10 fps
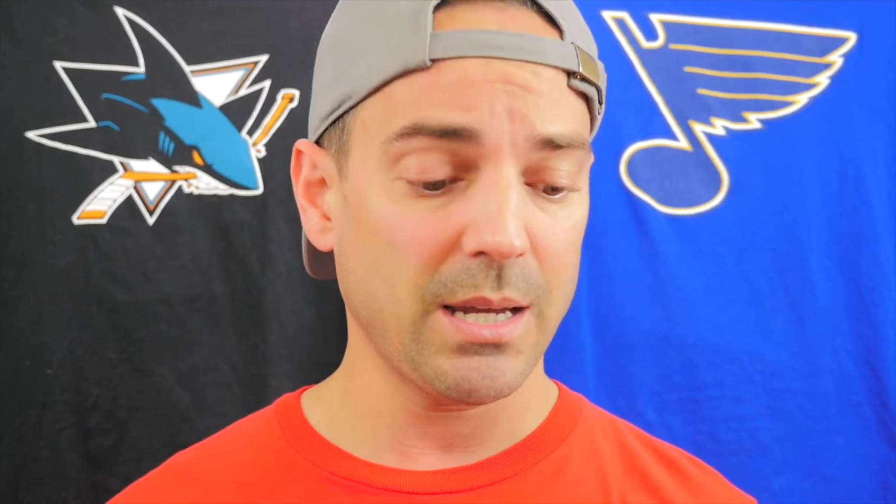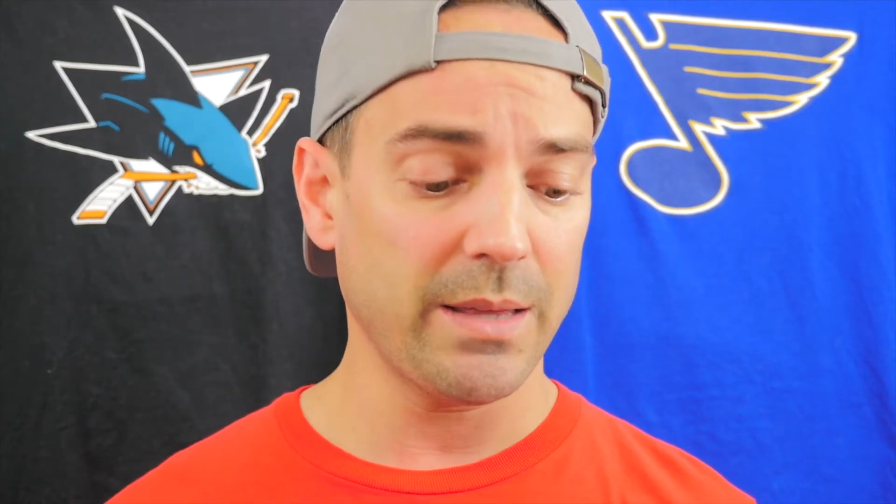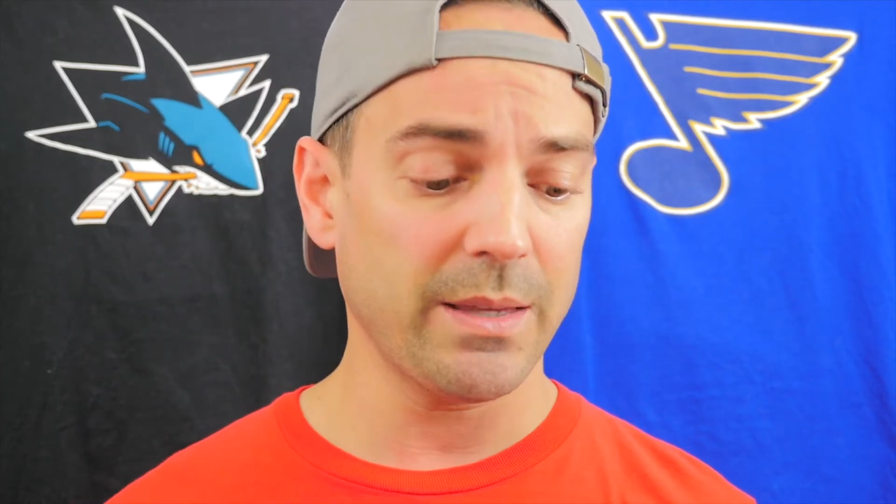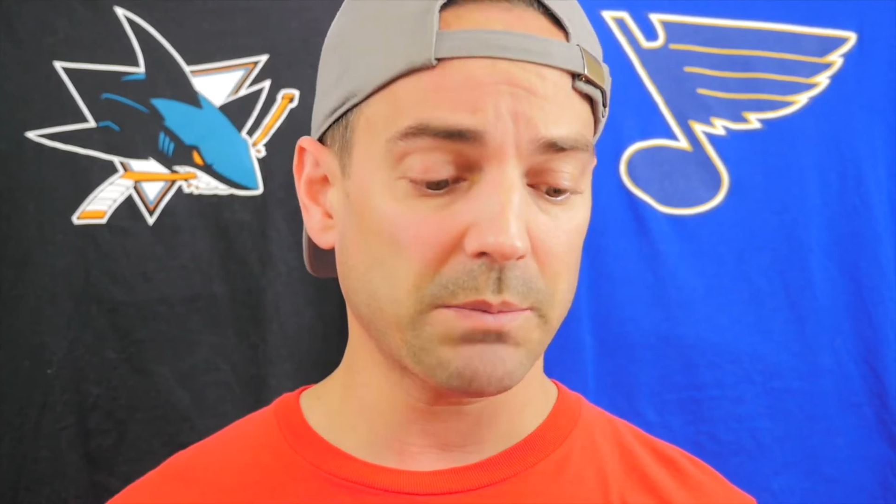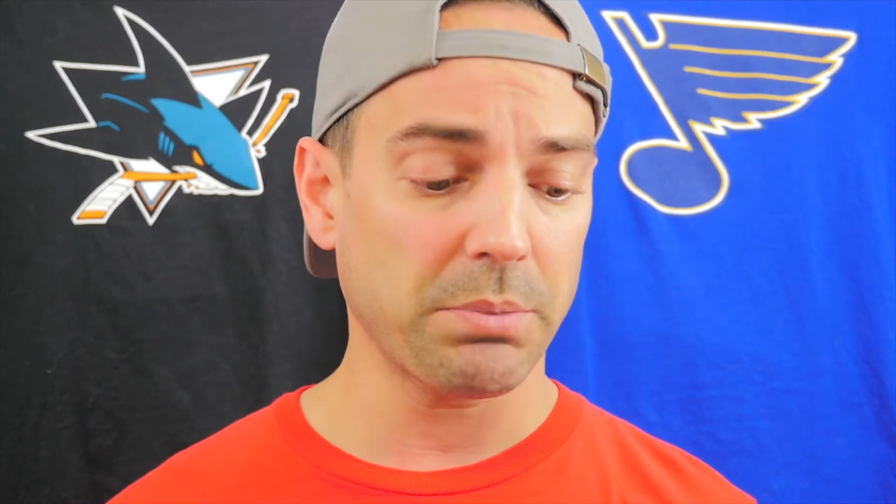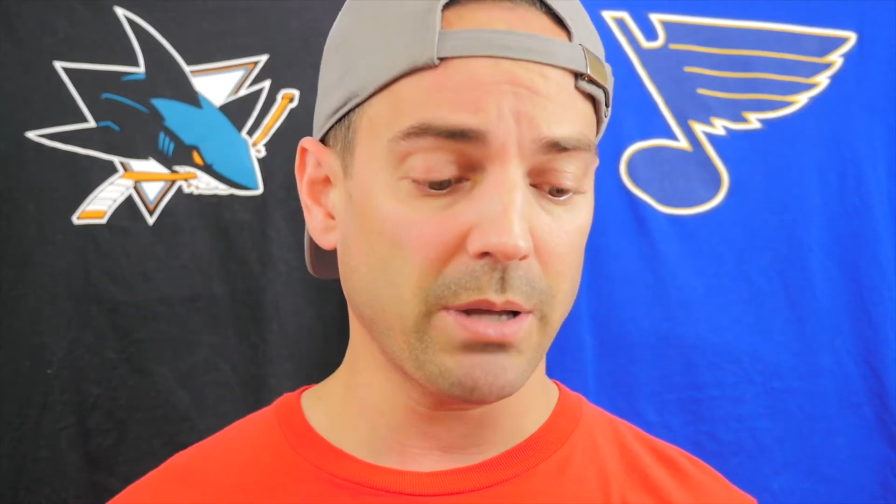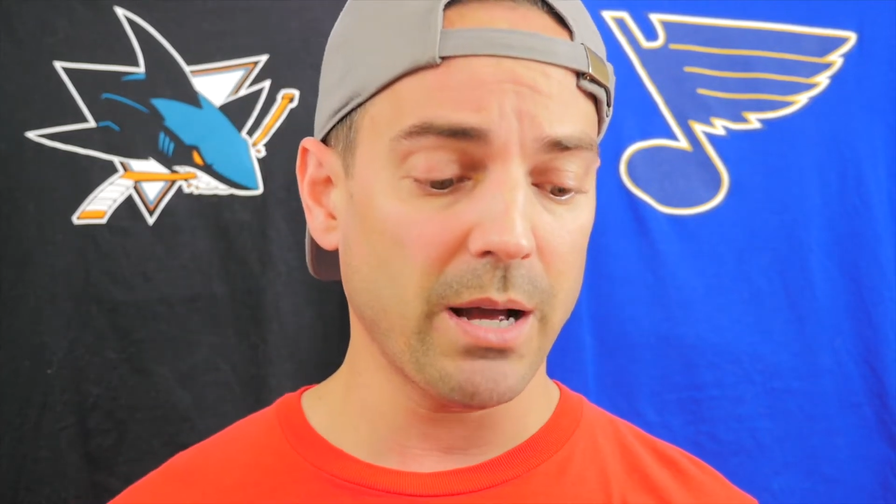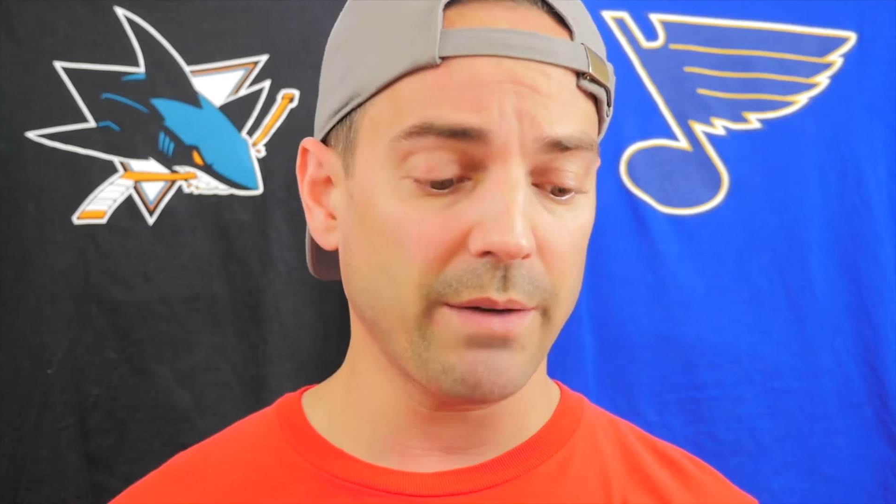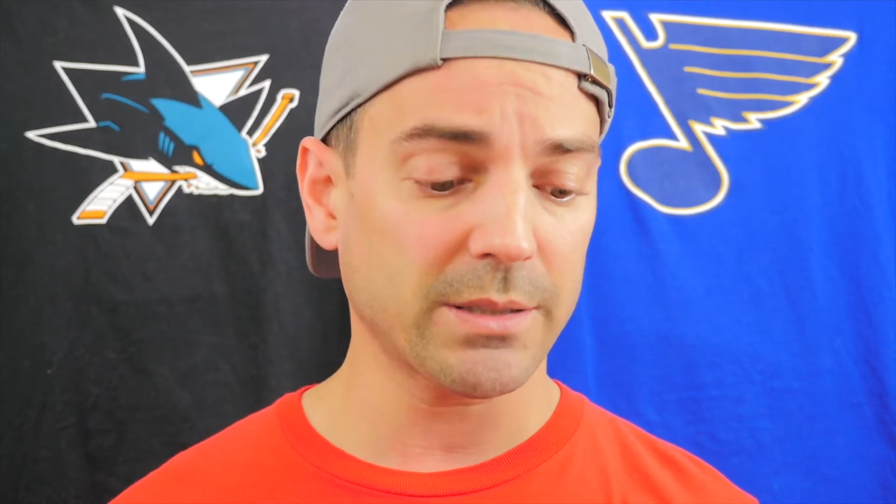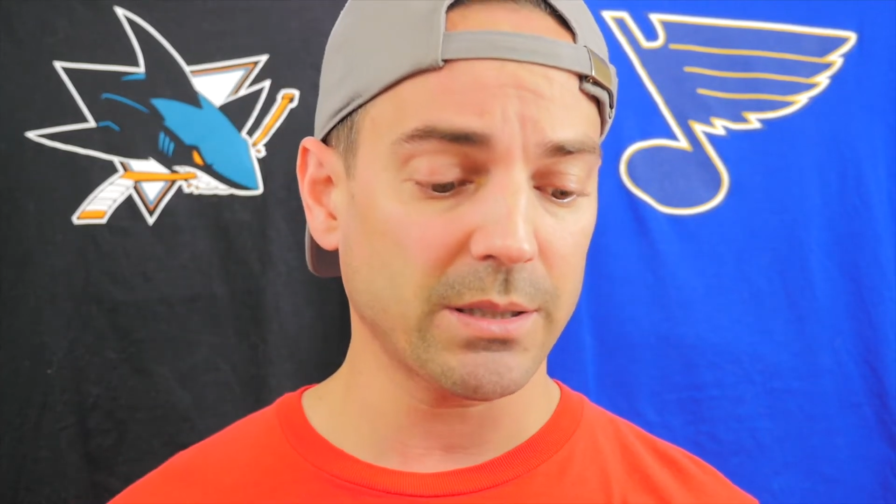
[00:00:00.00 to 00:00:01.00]
in this
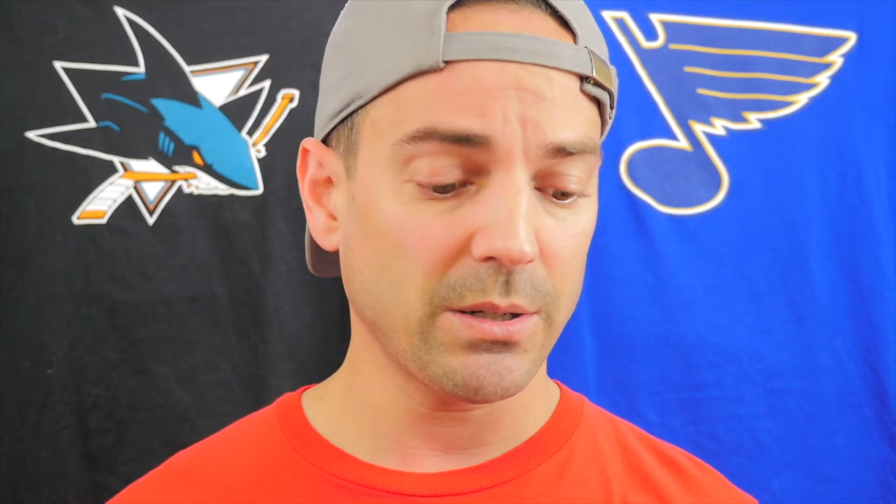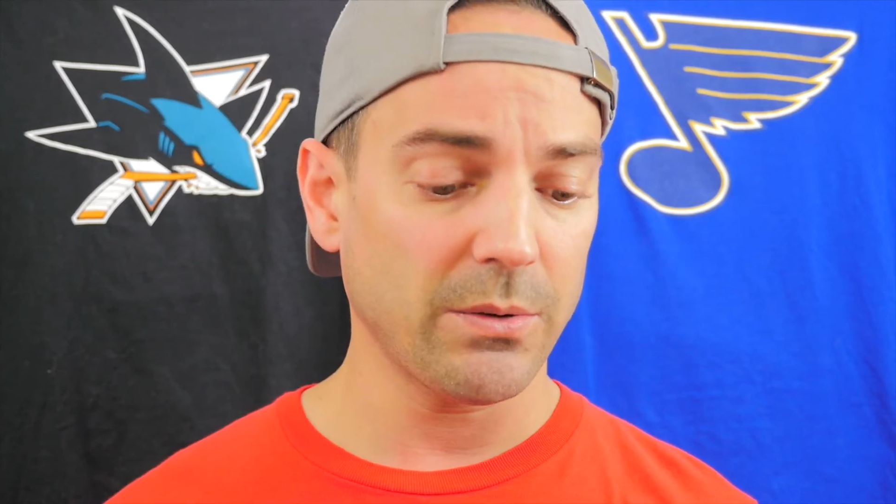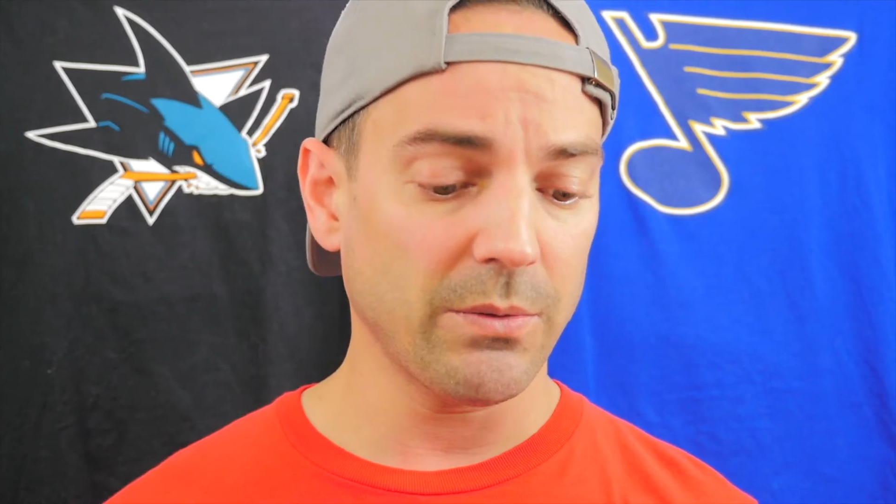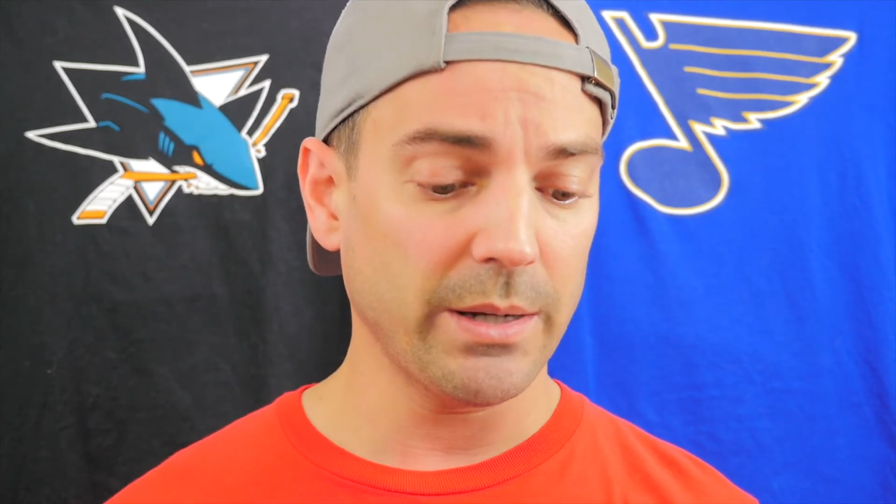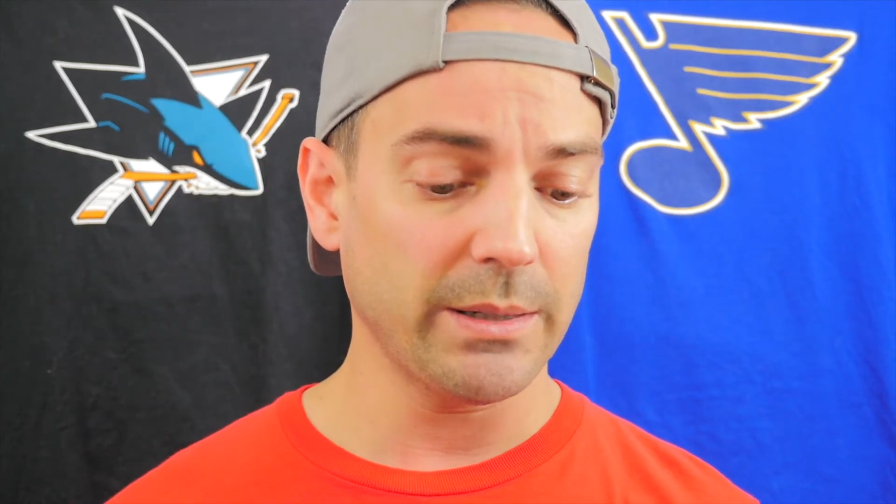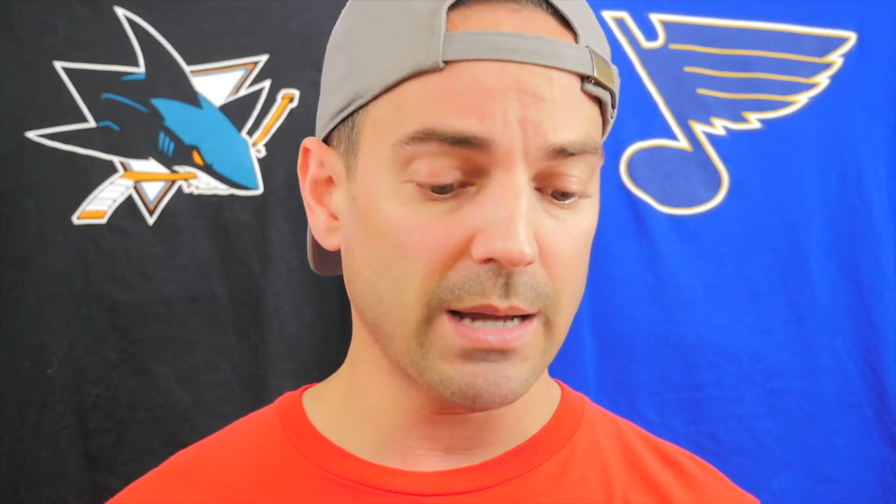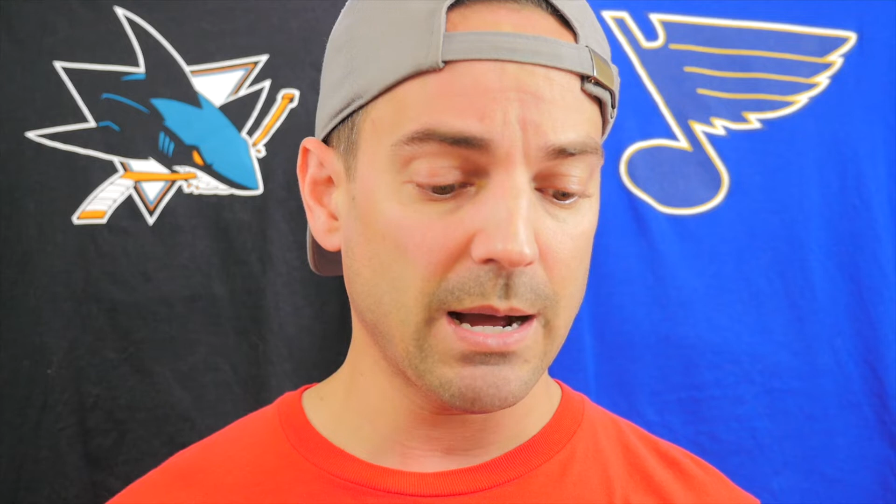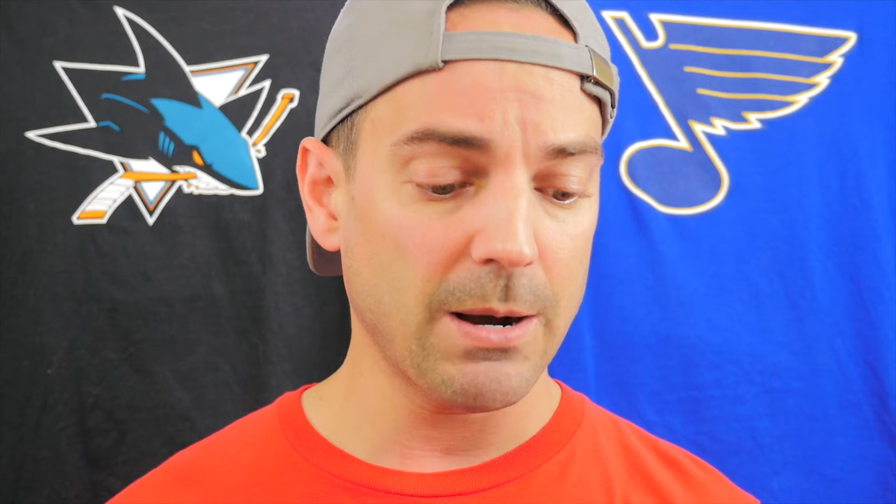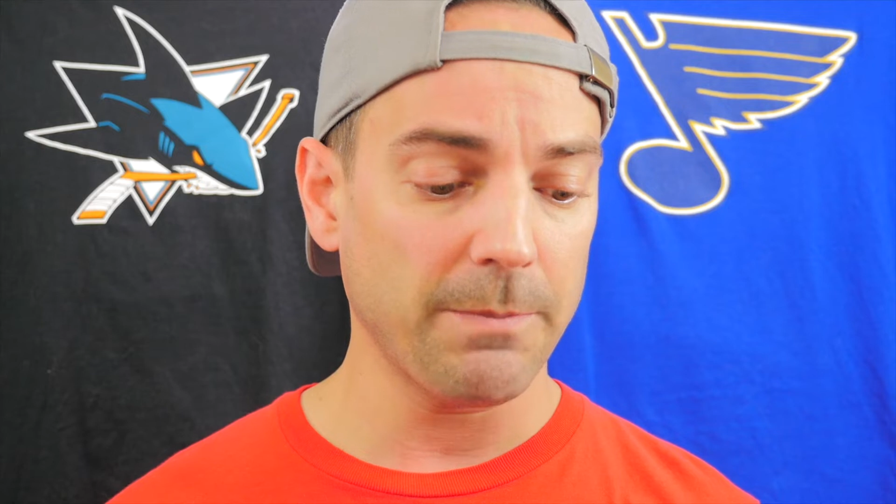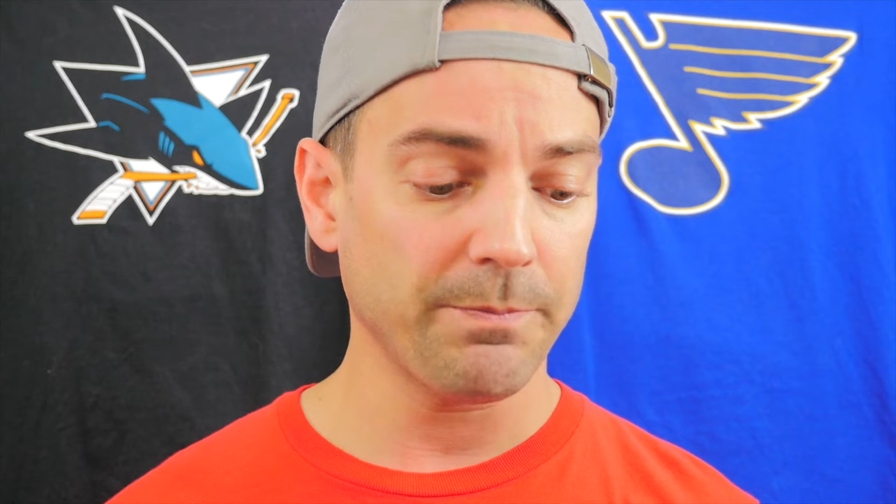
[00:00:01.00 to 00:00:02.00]
playoffs right
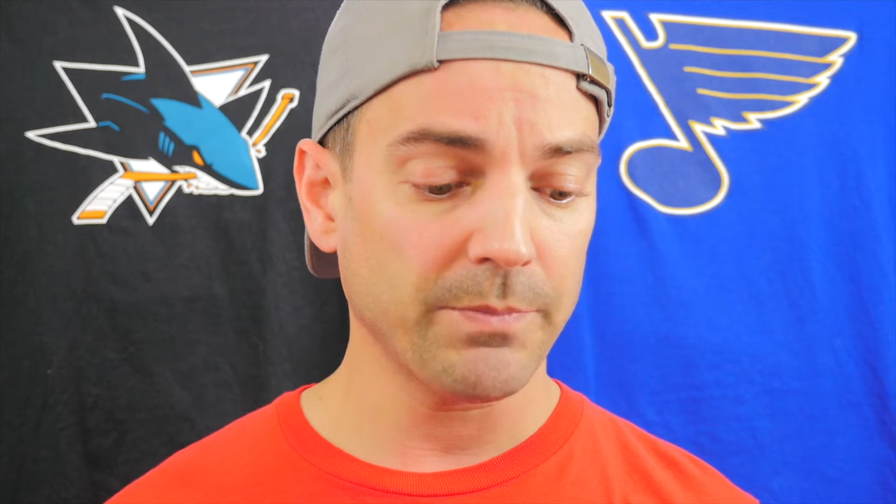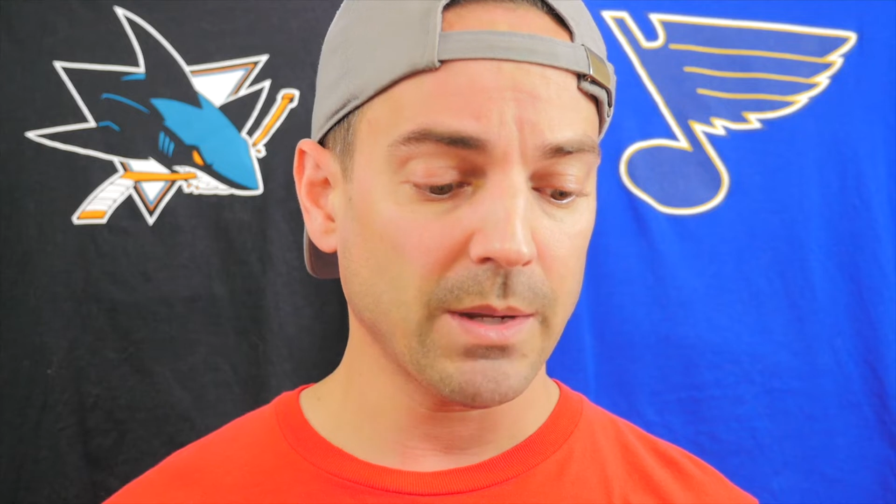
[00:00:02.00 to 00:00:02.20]
now.